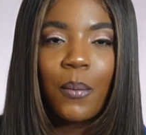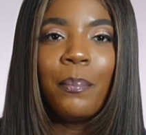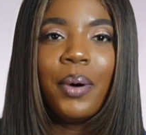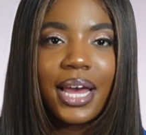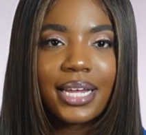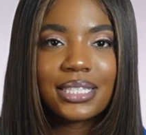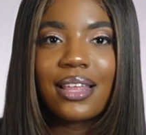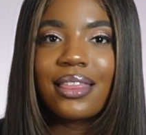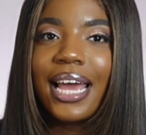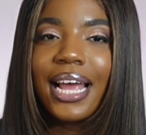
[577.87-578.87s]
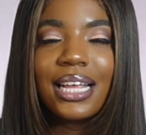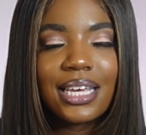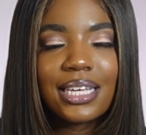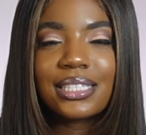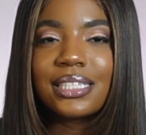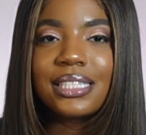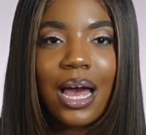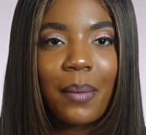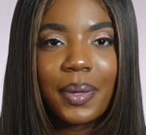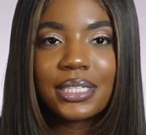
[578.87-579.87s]
But that is a
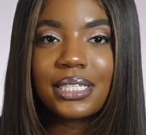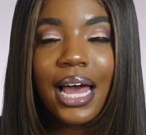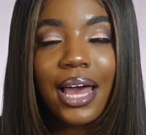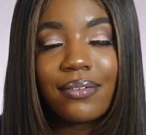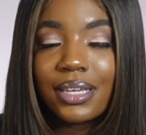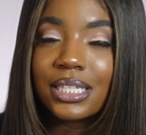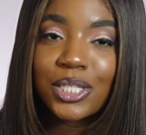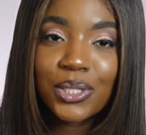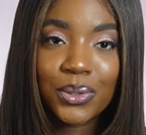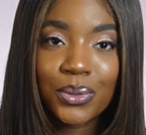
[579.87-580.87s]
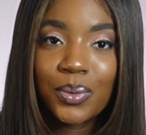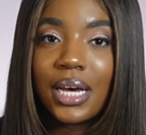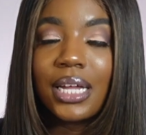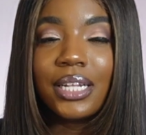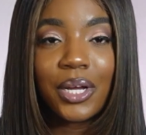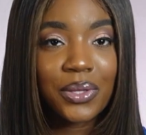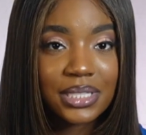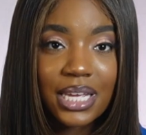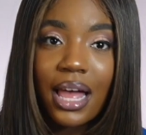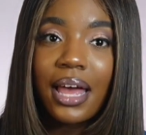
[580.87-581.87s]
topic to dive into another
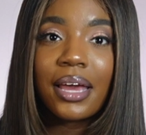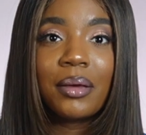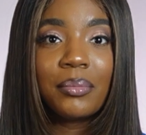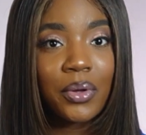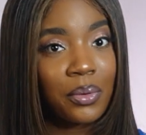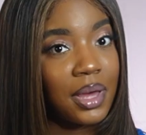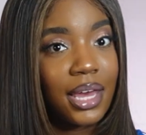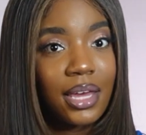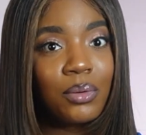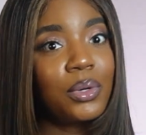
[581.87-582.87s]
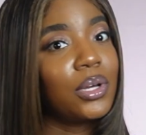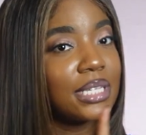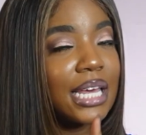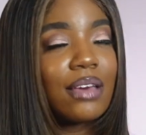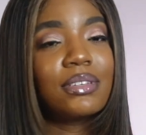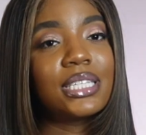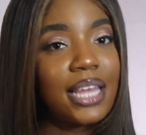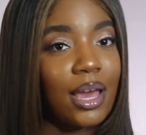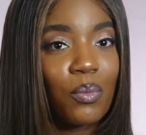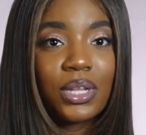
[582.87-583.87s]
time, okay? We're gonna dive into
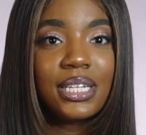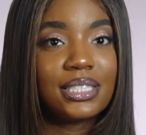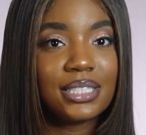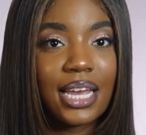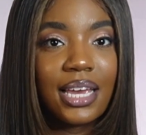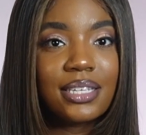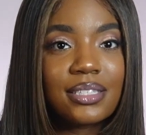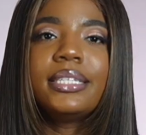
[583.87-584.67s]
that one of these days.